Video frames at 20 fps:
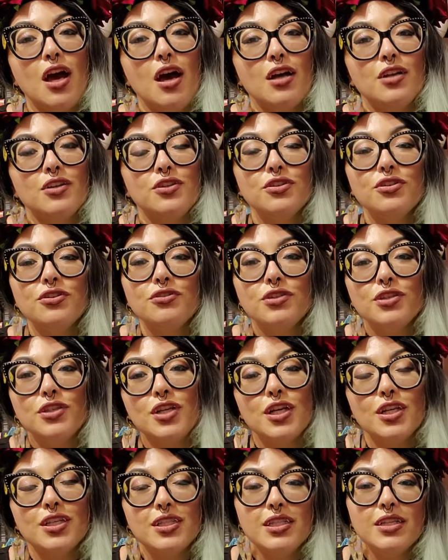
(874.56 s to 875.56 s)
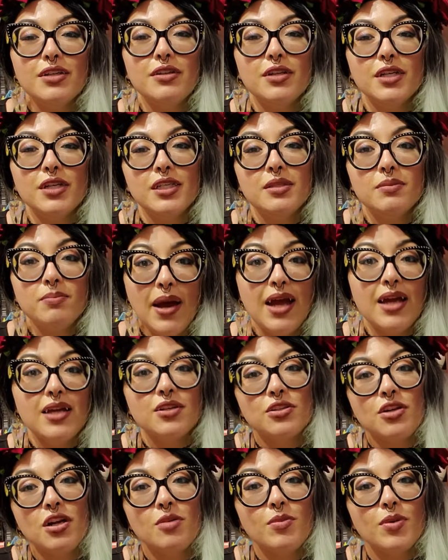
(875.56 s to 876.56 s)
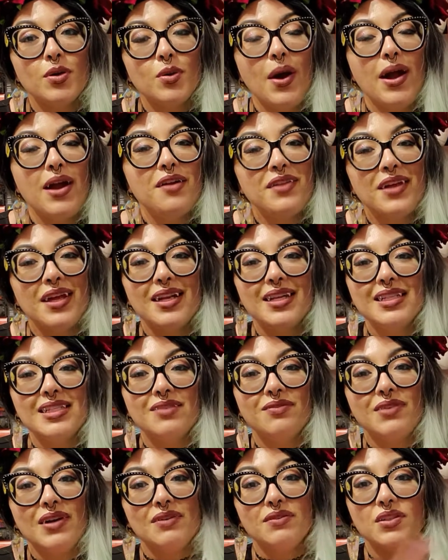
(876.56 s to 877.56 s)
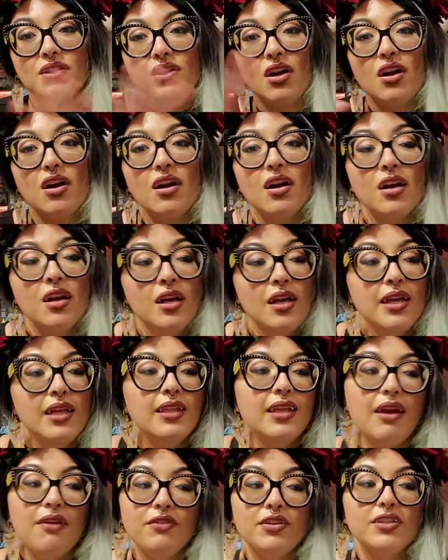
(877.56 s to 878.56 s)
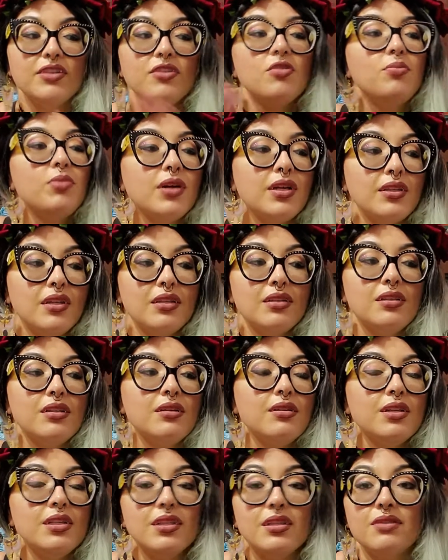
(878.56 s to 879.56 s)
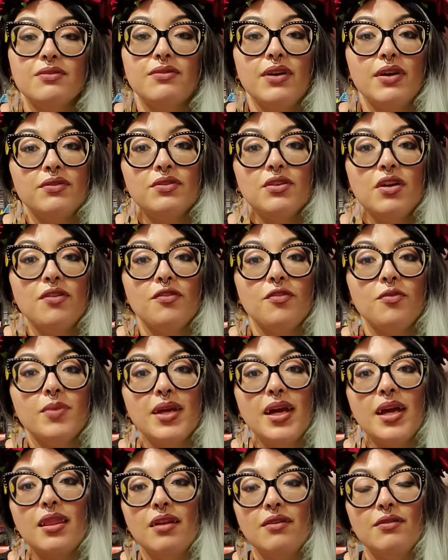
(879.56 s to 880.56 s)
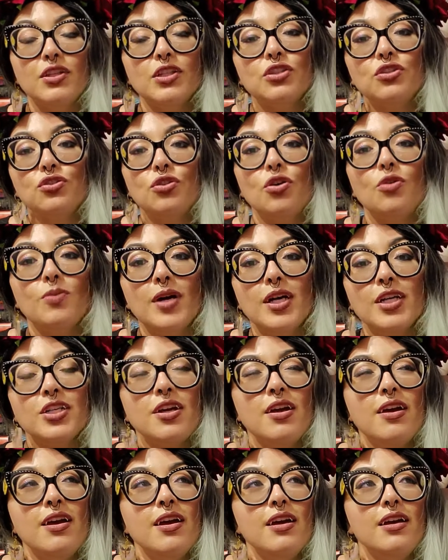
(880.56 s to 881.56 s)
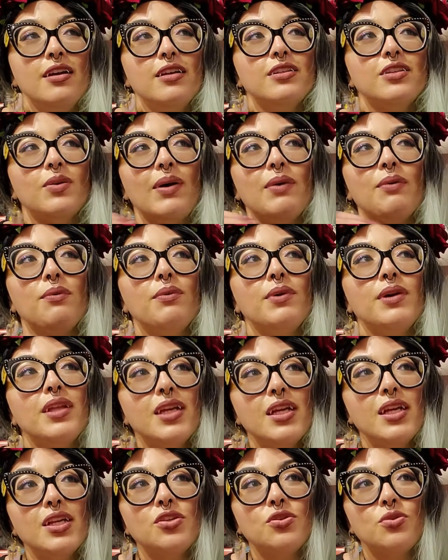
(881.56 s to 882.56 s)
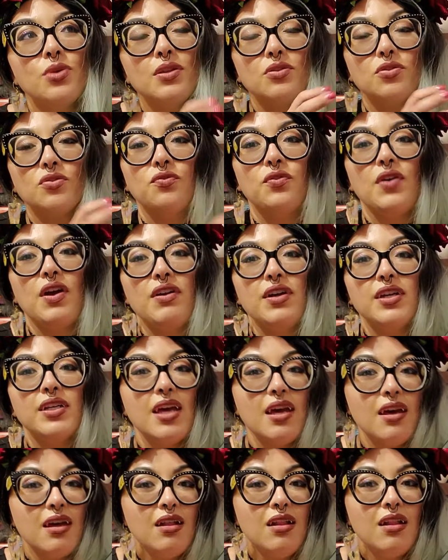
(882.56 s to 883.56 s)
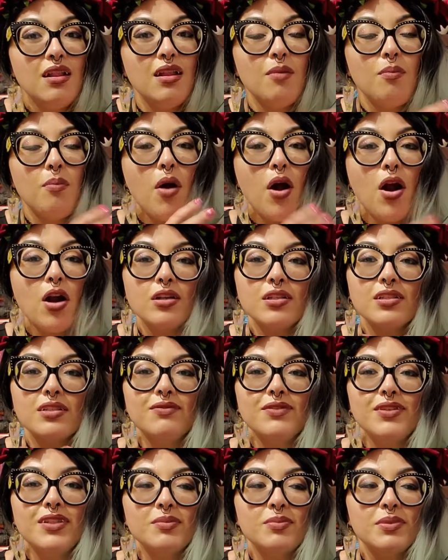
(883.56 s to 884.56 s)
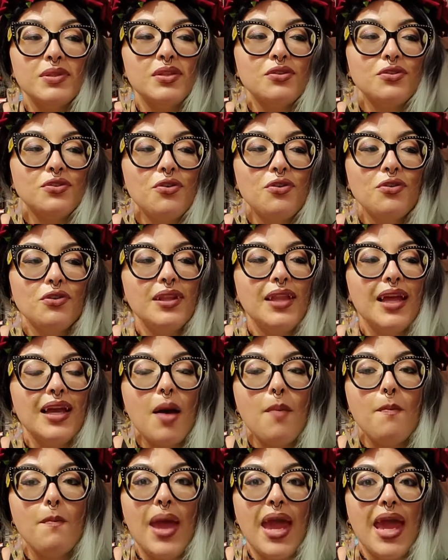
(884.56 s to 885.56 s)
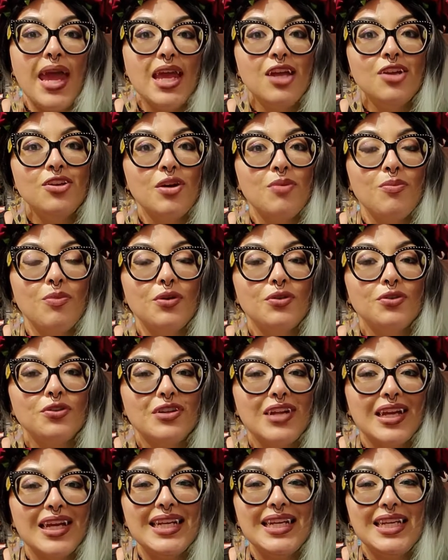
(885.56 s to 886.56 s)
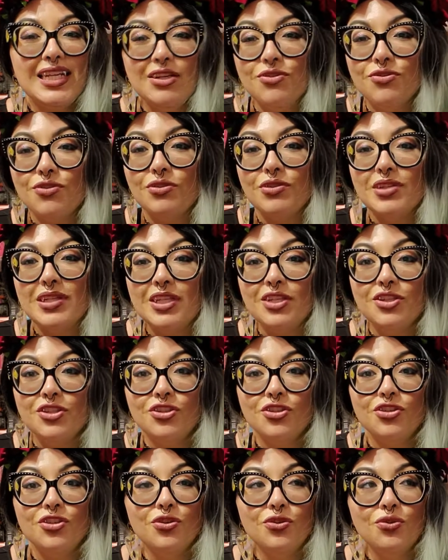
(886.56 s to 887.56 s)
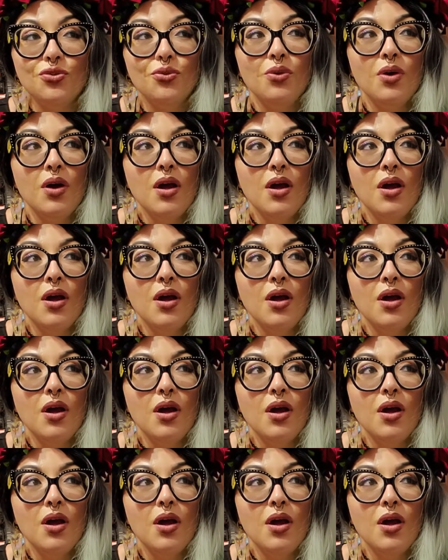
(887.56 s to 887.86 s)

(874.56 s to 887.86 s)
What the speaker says: Children series by Shawnee McGuire. That is a 5-star. Every single book in that series is a 5-star for me. I love it so much. So I really enjoy those fairy tale parts of this, but those are only like a page at most, or like an intro to each new